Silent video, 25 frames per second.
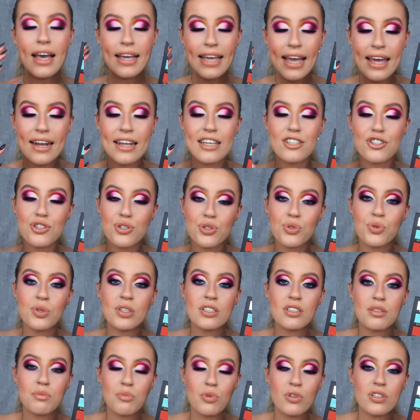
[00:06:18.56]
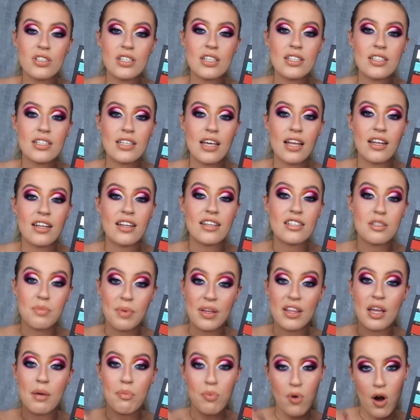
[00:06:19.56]
Again, I do go into more detail and
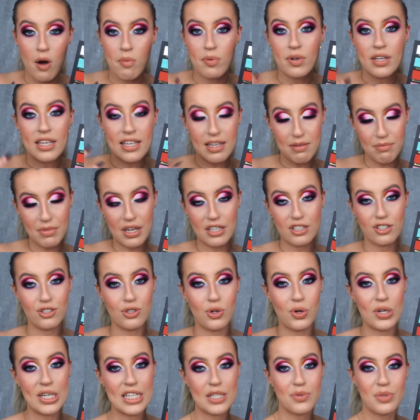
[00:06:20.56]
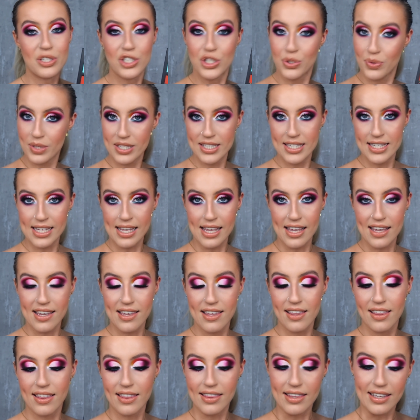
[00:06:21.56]
explain that properly in my tutorials, which you will
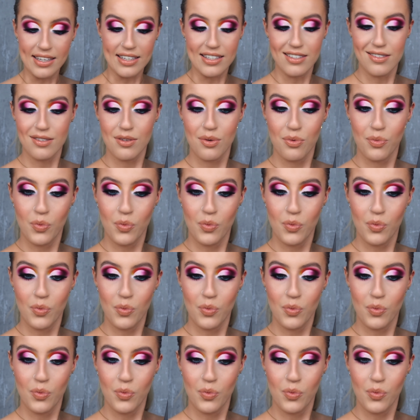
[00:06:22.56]
see this